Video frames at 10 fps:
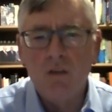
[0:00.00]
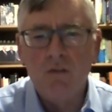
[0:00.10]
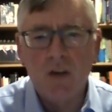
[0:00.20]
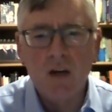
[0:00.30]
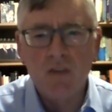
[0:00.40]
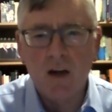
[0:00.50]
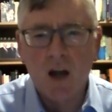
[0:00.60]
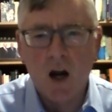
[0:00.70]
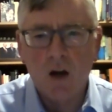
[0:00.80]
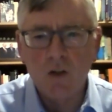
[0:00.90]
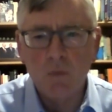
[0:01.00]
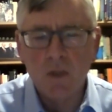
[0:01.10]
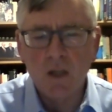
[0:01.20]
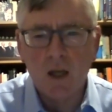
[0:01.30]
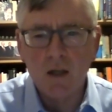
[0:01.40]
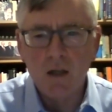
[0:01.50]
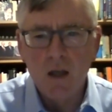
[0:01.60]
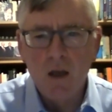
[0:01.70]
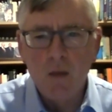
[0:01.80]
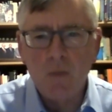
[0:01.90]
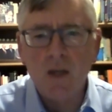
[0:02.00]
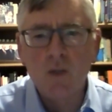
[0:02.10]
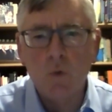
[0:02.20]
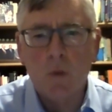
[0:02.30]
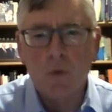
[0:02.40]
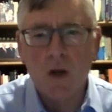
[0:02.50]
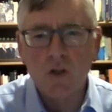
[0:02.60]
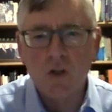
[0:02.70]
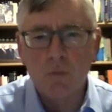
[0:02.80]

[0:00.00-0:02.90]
very, very hard to maintain police cooperation.